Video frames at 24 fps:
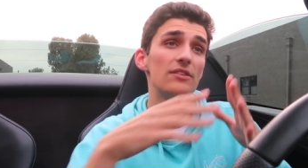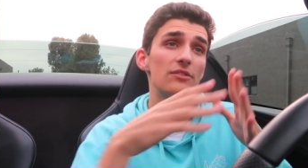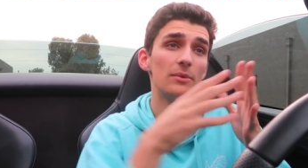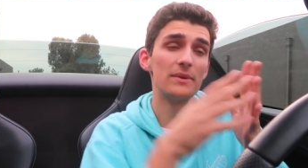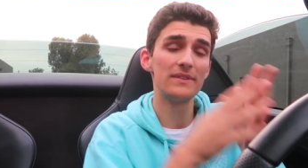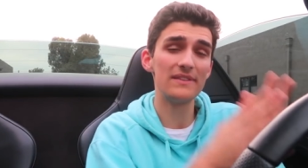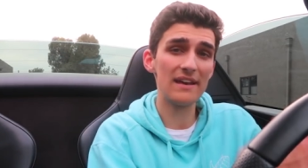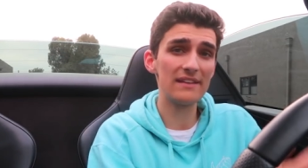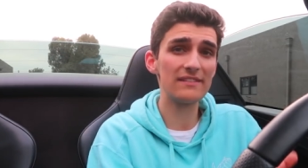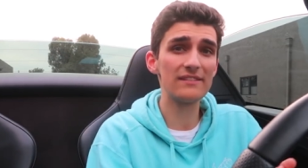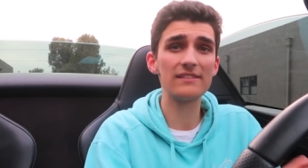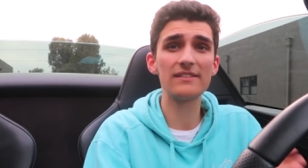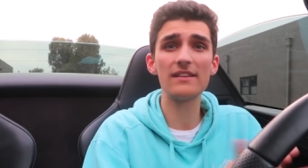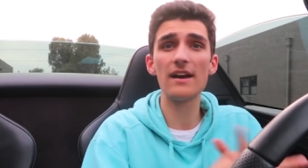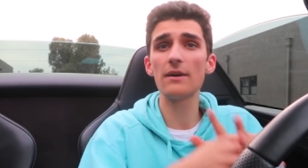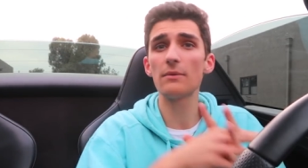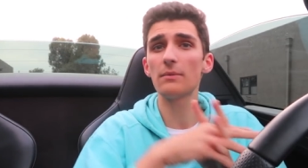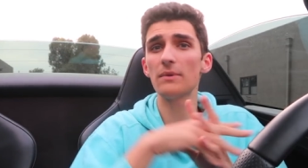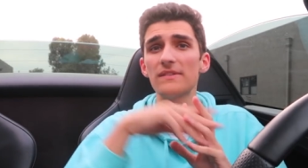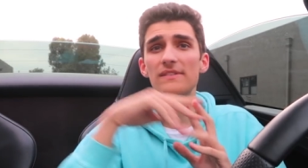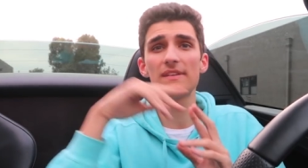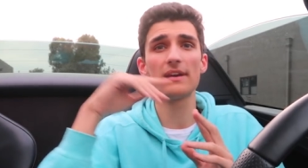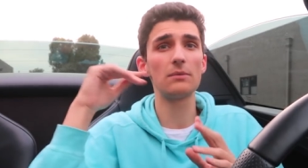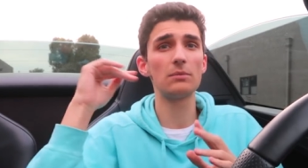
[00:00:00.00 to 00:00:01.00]
So with Tesla stock,
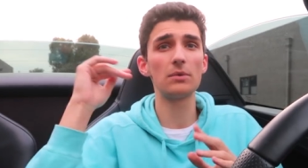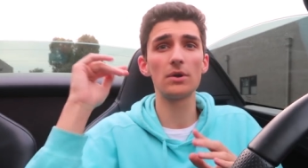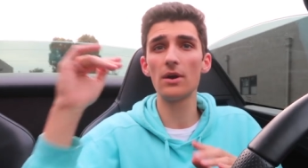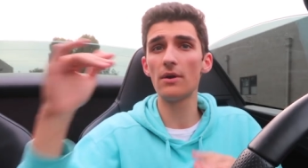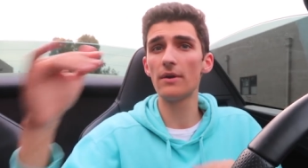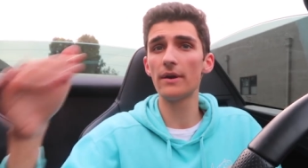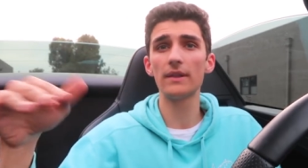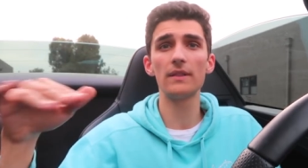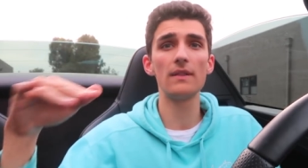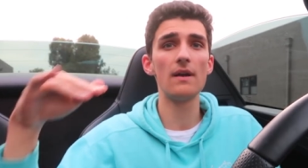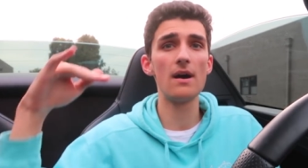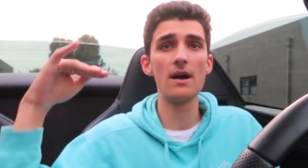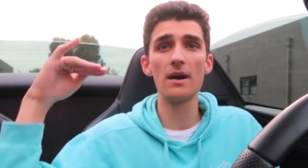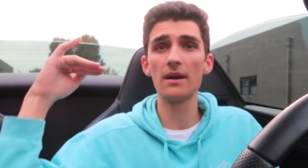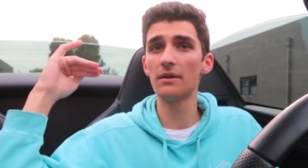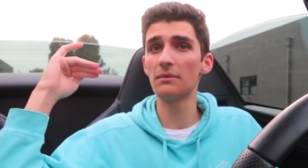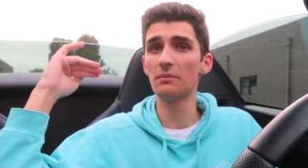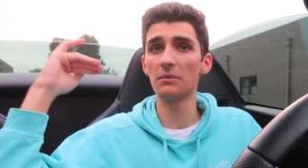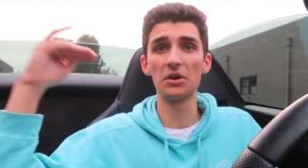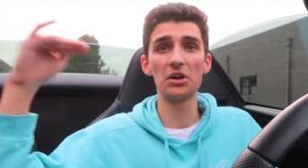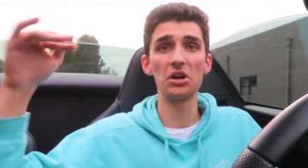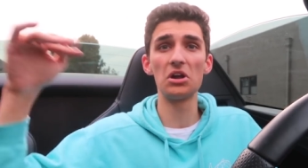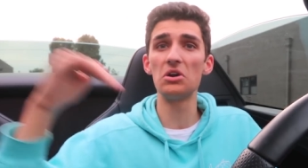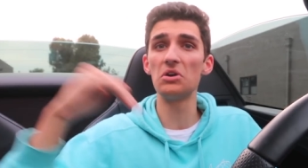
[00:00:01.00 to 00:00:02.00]
we said we're going long,
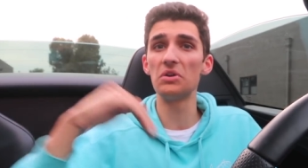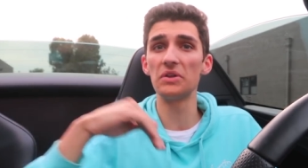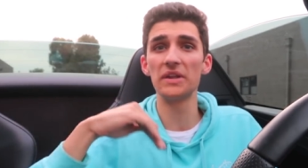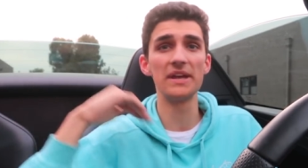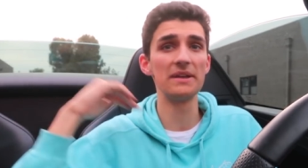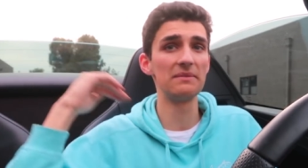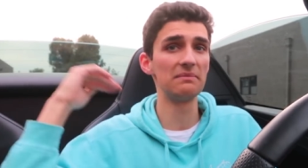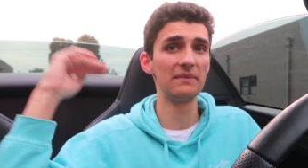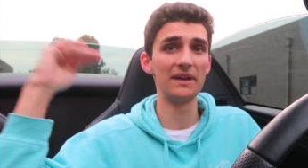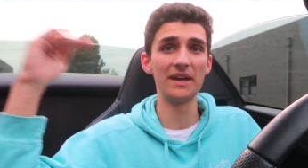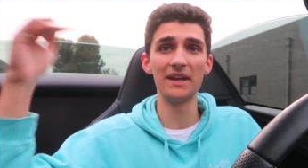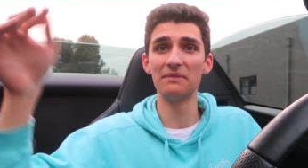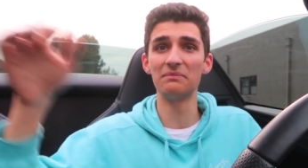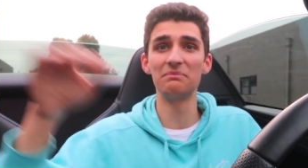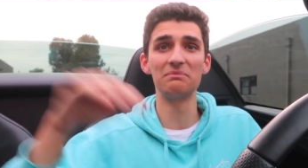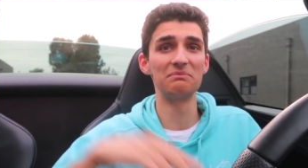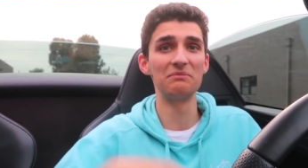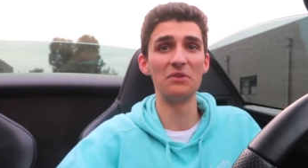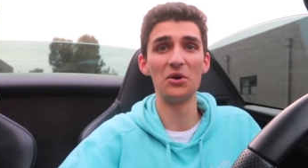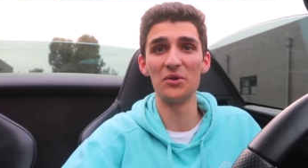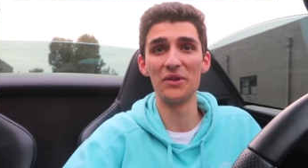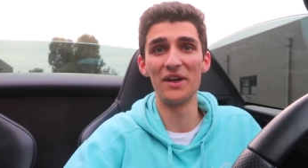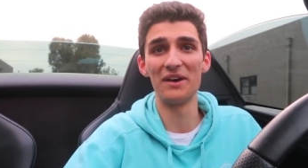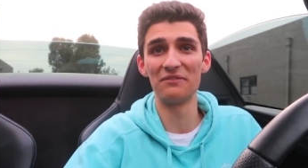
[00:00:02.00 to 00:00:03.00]
we're going to hold it and
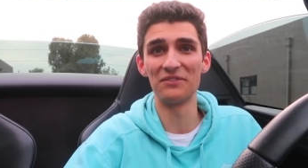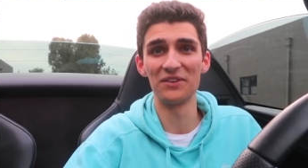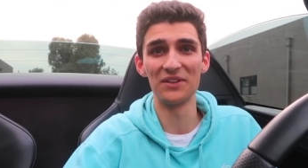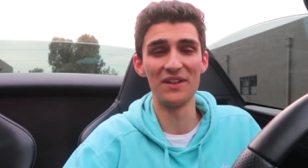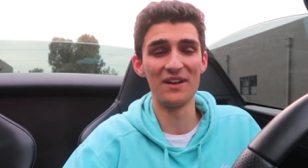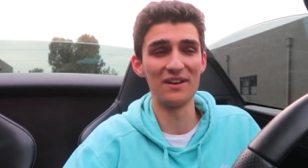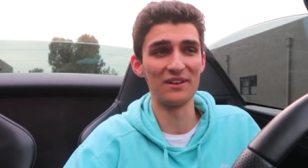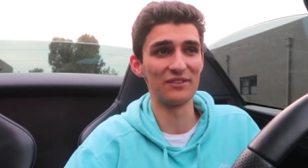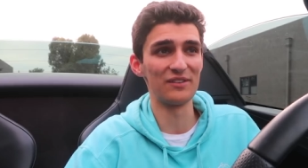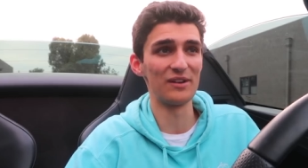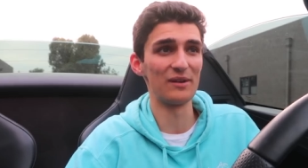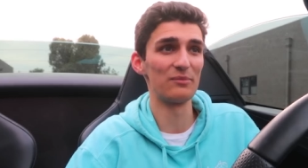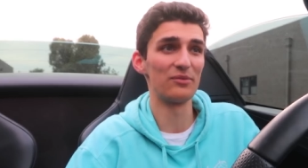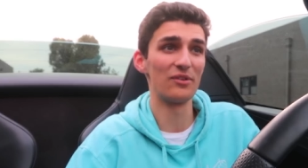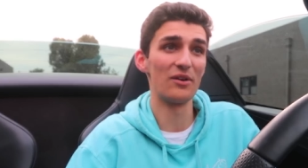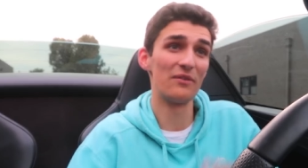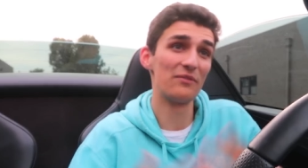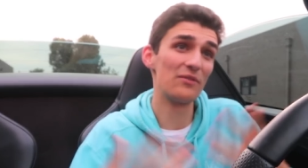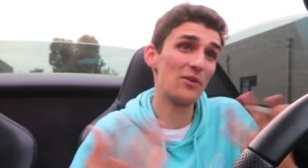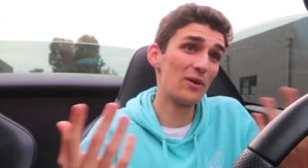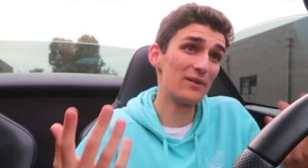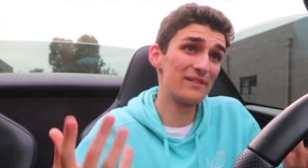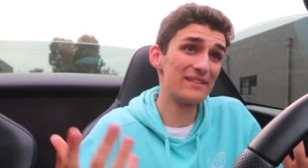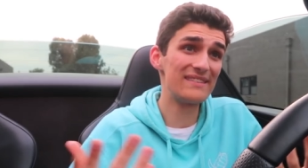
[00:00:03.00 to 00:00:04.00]
hold on for long term. So
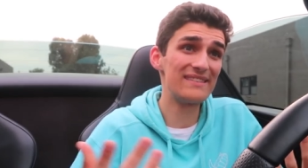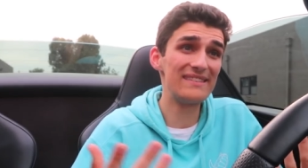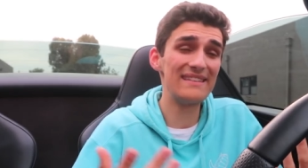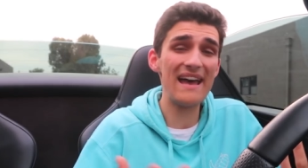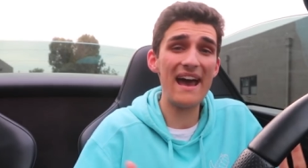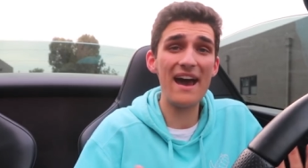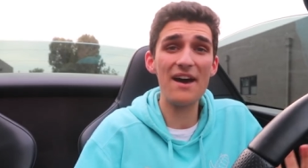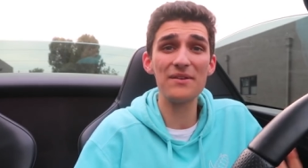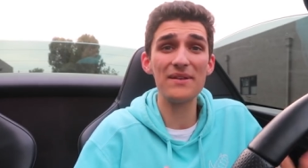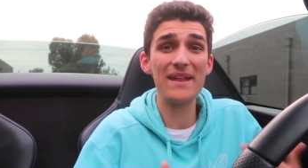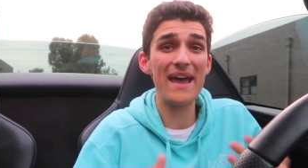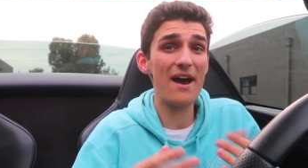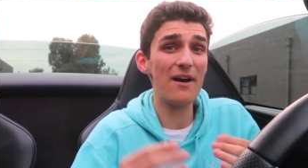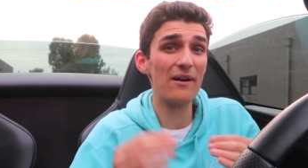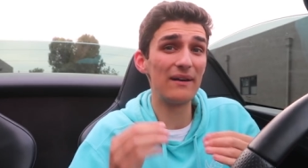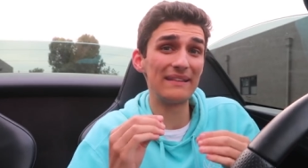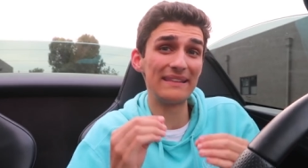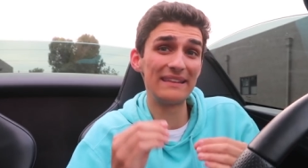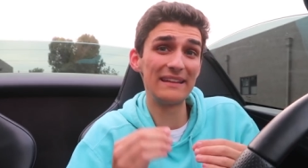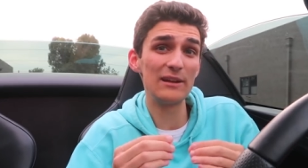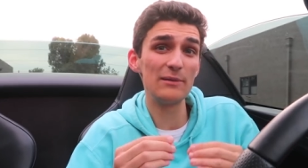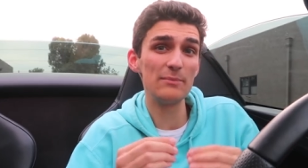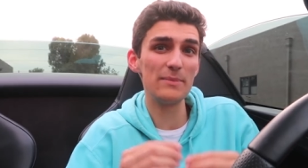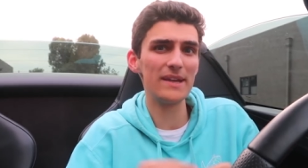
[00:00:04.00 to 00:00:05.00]
of course it's down now a
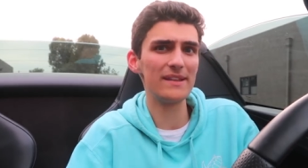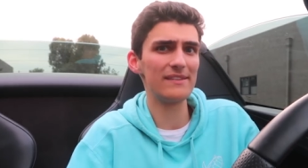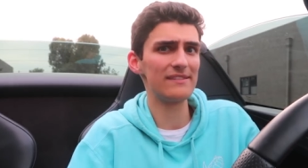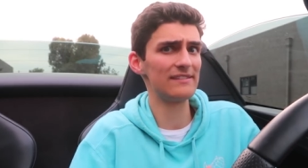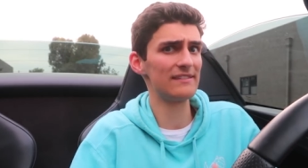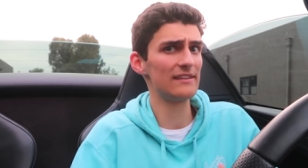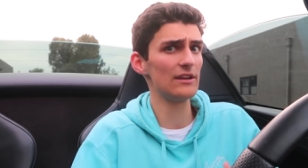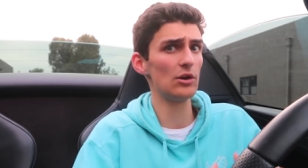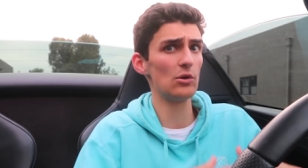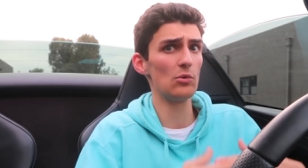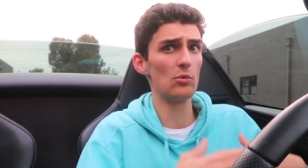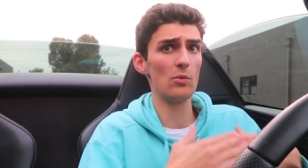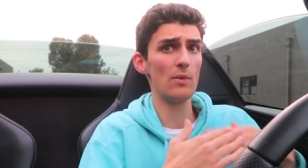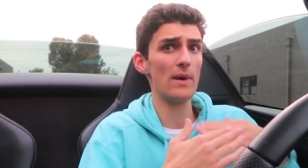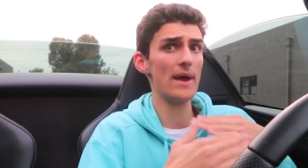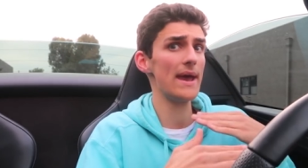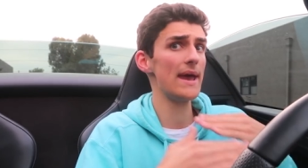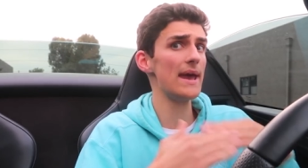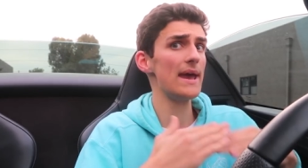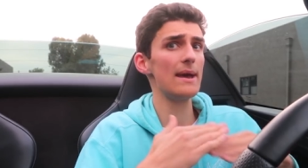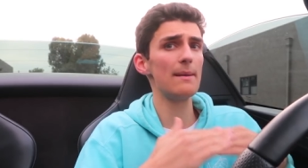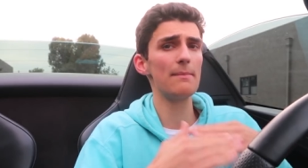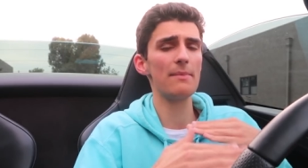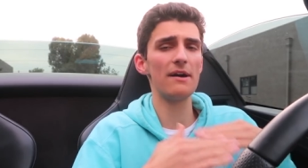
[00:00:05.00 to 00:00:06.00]
little bit, still
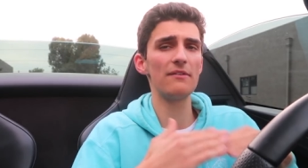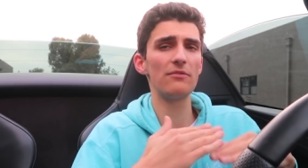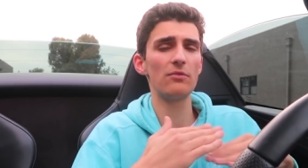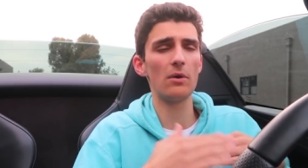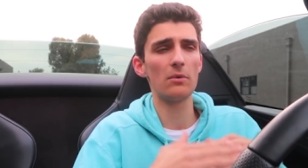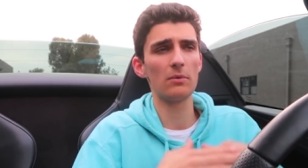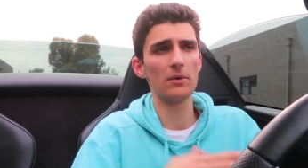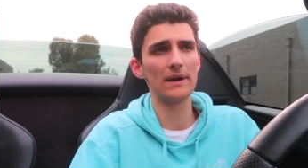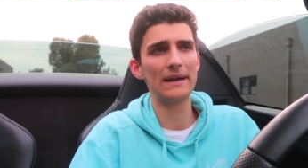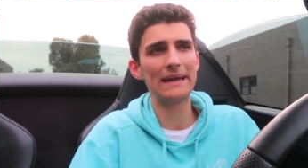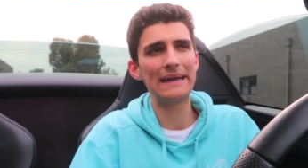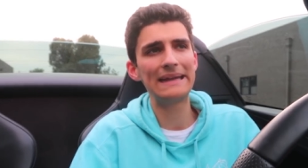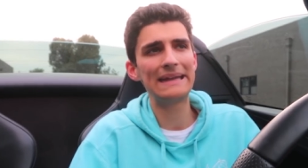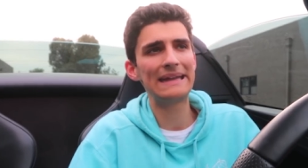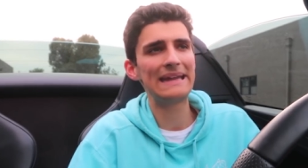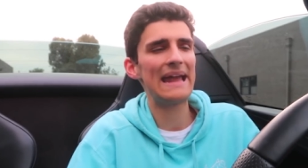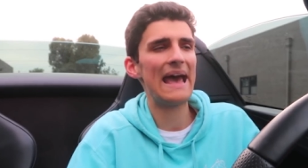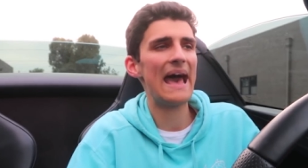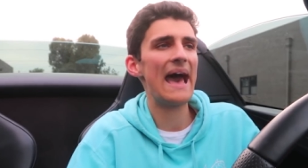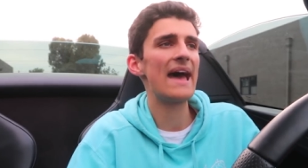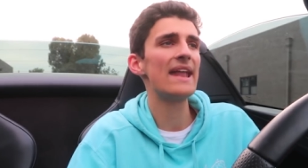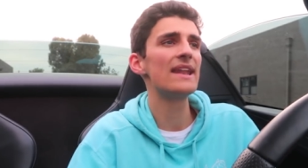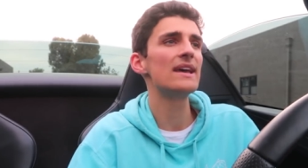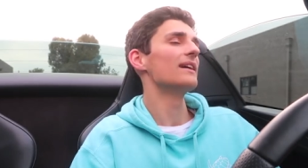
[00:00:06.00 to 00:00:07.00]
way above what we're in it
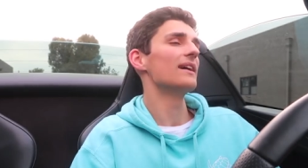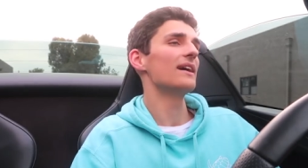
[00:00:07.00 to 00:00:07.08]
at.